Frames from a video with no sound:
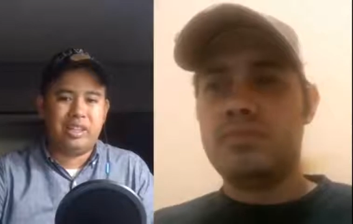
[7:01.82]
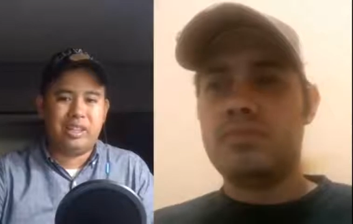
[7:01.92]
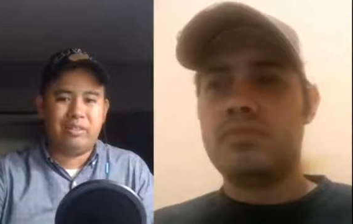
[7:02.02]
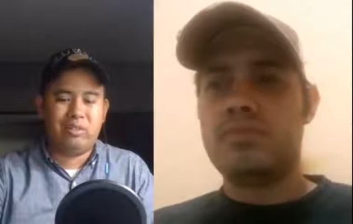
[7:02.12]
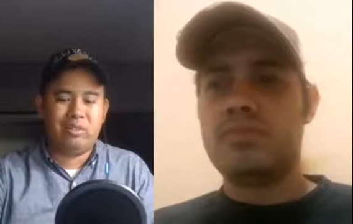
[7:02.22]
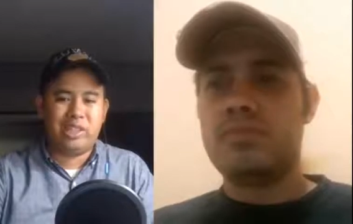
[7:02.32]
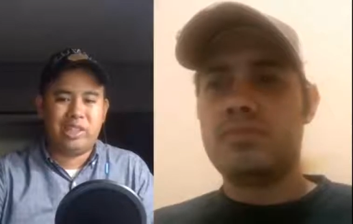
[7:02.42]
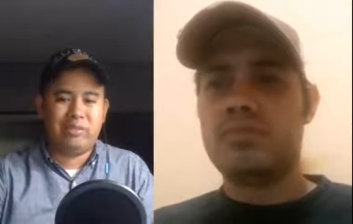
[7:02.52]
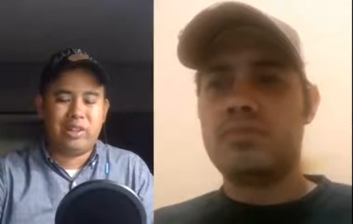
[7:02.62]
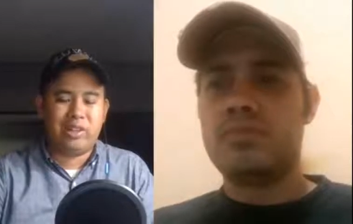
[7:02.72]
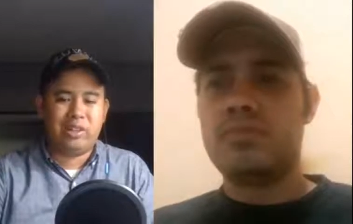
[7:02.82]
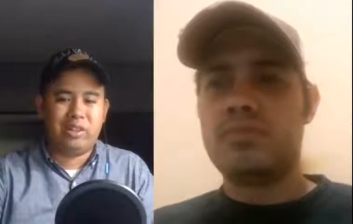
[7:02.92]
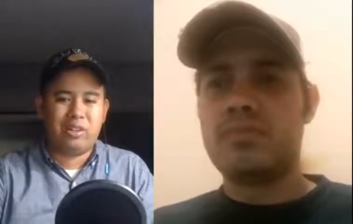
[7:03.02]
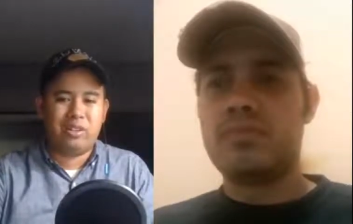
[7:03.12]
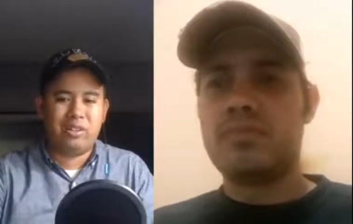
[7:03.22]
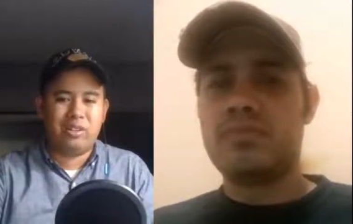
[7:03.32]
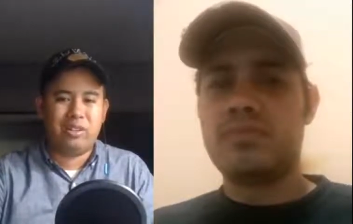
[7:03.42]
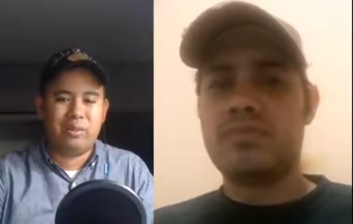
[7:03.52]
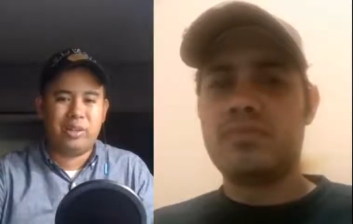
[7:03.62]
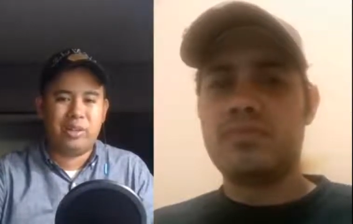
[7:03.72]
Speaker 1: and Firenze Fire
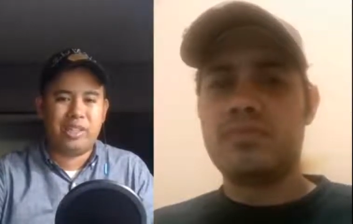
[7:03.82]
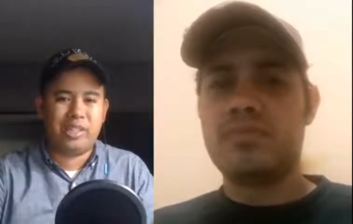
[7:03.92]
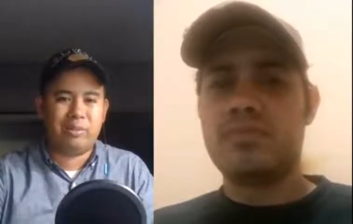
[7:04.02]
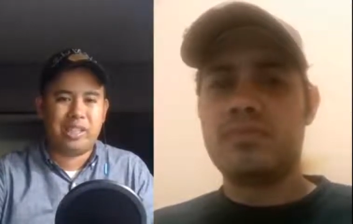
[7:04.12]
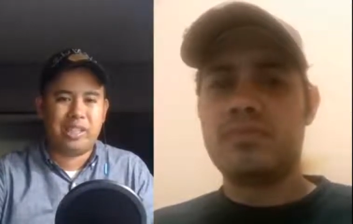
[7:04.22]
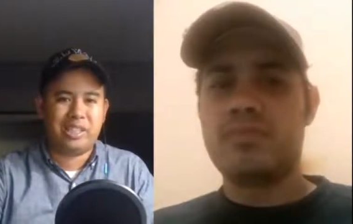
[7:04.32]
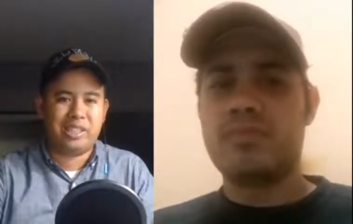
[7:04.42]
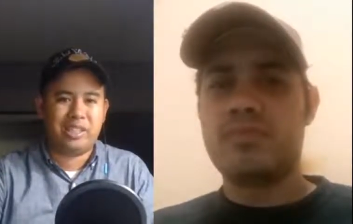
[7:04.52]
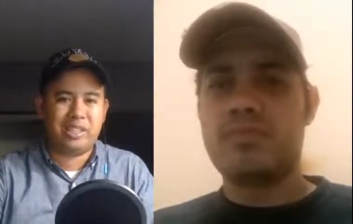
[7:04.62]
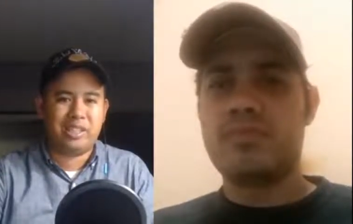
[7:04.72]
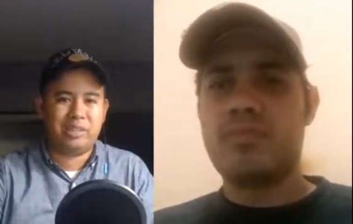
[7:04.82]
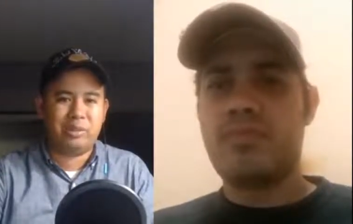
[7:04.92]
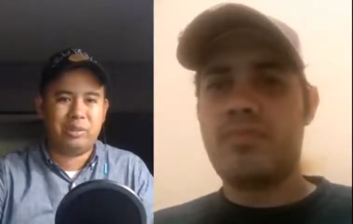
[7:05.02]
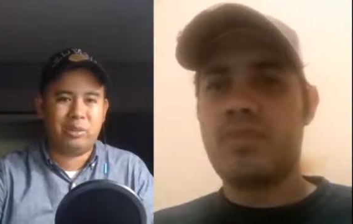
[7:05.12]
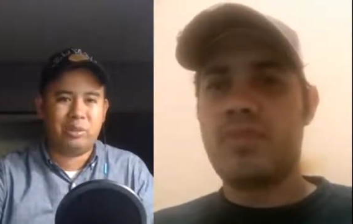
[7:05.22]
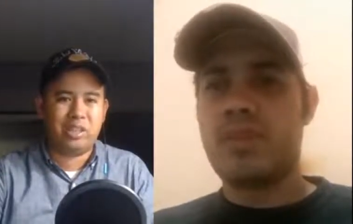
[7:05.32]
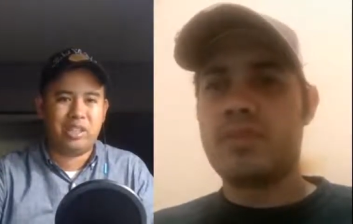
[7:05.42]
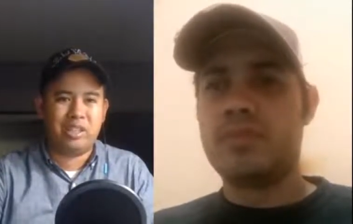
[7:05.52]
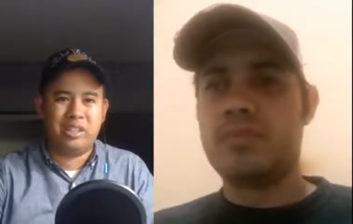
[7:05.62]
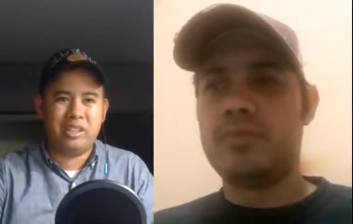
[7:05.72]
won his race in the True
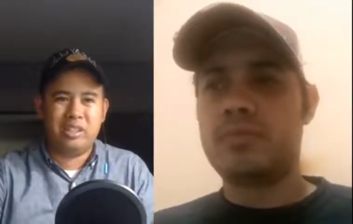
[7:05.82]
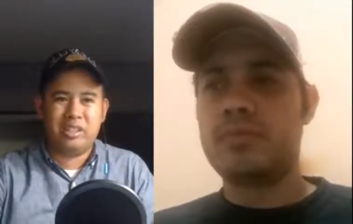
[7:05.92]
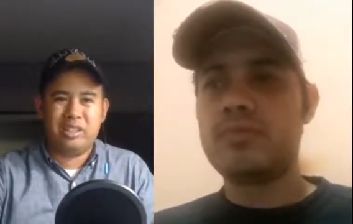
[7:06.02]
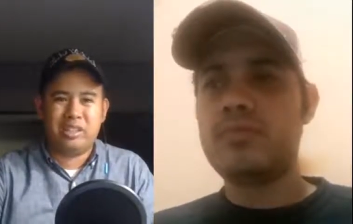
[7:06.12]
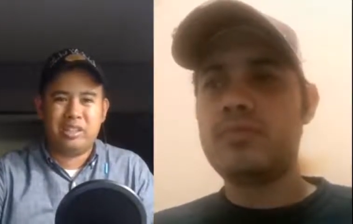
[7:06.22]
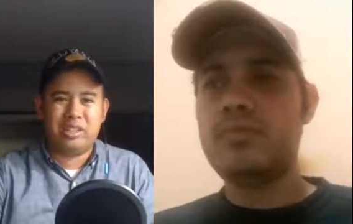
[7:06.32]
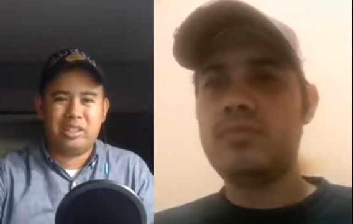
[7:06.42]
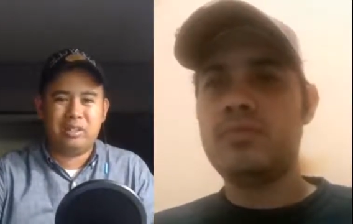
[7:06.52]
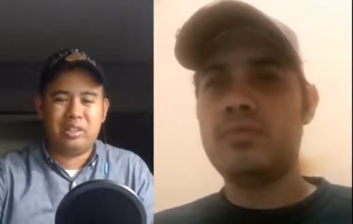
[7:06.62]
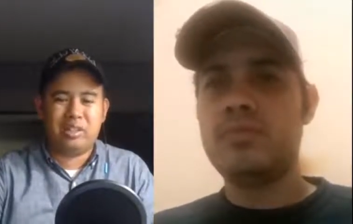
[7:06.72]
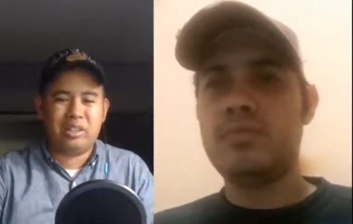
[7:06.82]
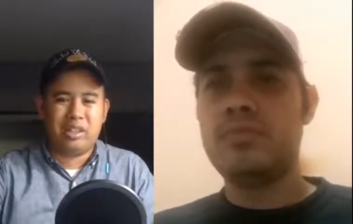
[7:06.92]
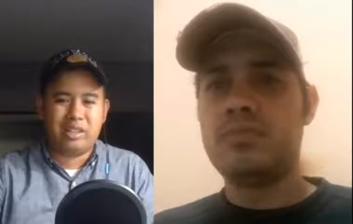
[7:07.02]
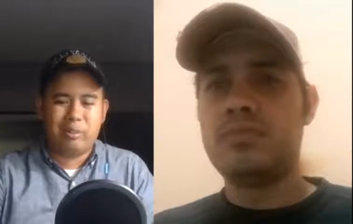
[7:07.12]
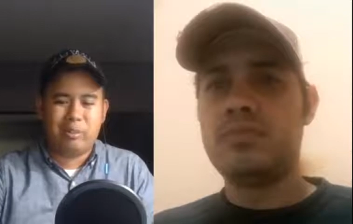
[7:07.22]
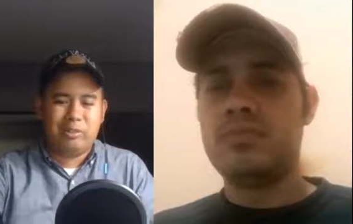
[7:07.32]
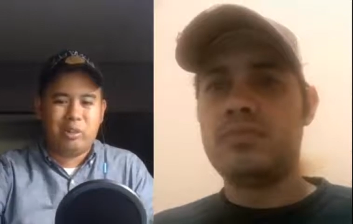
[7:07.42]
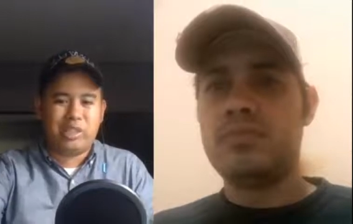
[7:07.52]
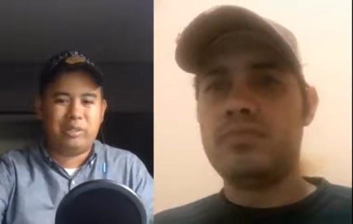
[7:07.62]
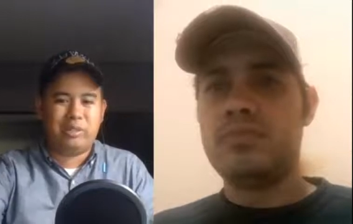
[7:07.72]
North. So uh, a
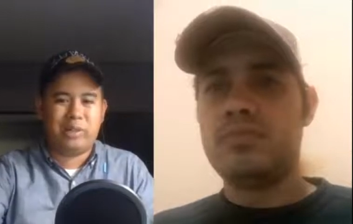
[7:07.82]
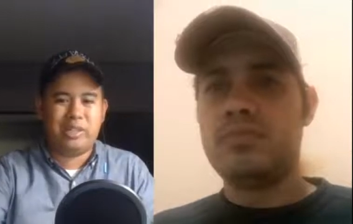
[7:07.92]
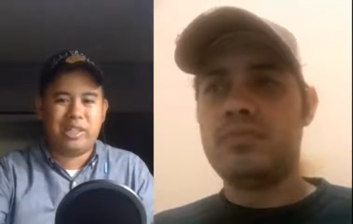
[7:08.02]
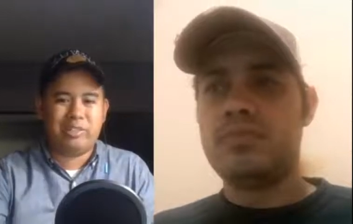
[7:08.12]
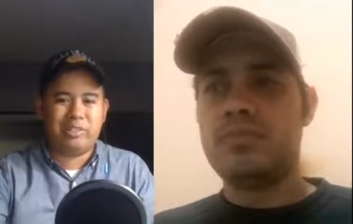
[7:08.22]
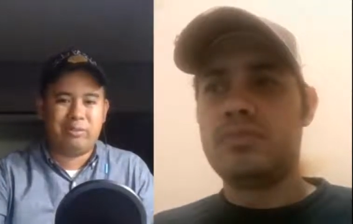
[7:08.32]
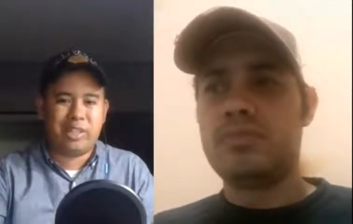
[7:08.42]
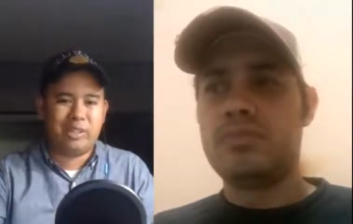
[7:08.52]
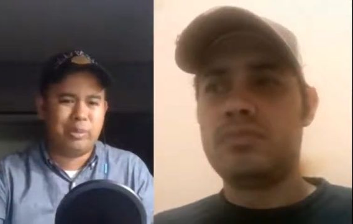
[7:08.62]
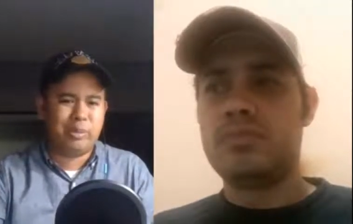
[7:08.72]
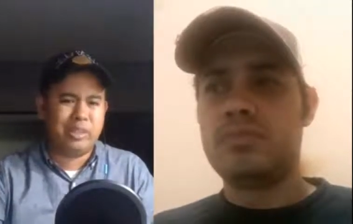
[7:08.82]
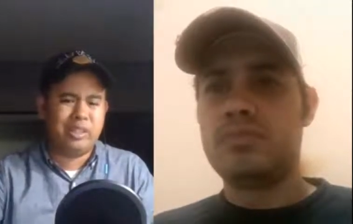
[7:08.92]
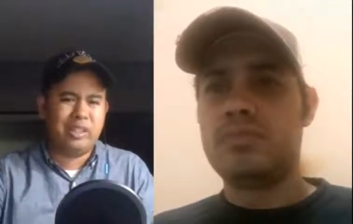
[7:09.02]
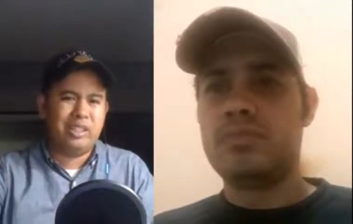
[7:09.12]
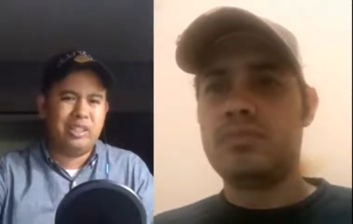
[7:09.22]
couple of horses won out of that race, but